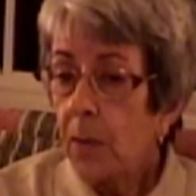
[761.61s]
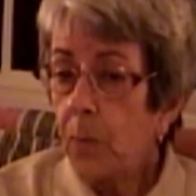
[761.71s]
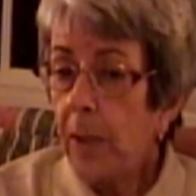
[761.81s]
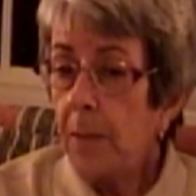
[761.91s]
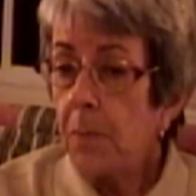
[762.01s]

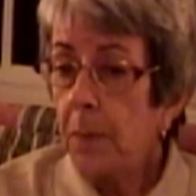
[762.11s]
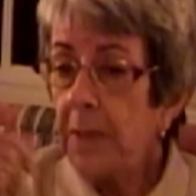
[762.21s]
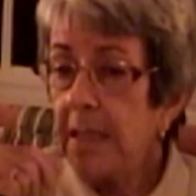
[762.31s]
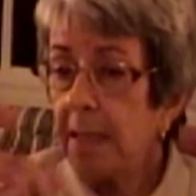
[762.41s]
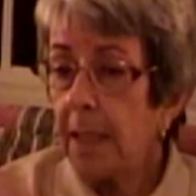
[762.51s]
where
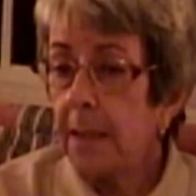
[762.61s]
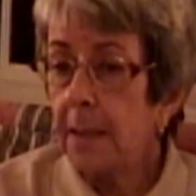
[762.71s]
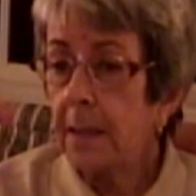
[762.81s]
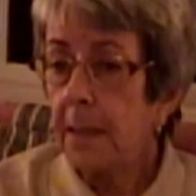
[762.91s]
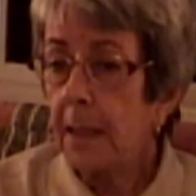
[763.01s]
Mummy
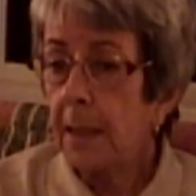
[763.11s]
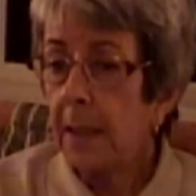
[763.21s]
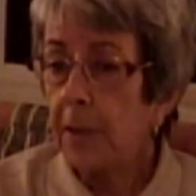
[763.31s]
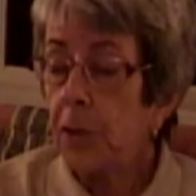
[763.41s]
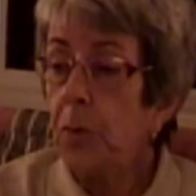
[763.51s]
said to
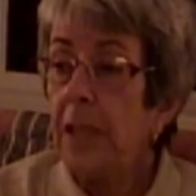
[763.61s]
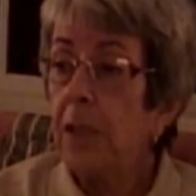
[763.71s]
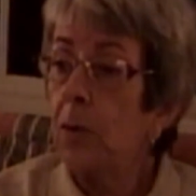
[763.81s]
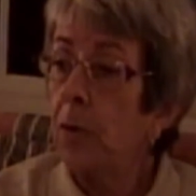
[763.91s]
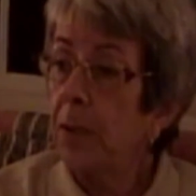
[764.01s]
Douglas, you need
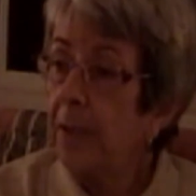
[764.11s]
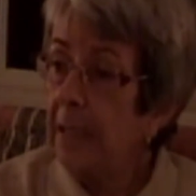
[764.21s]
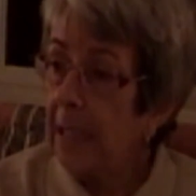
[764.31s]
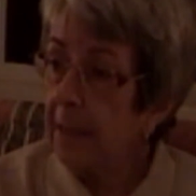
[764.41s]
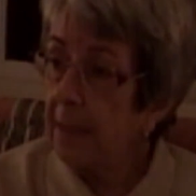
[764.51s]
to go to the
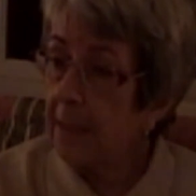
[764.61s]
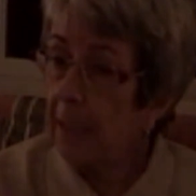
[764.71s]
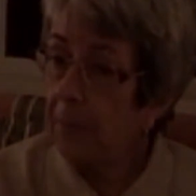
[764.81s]
dentist, get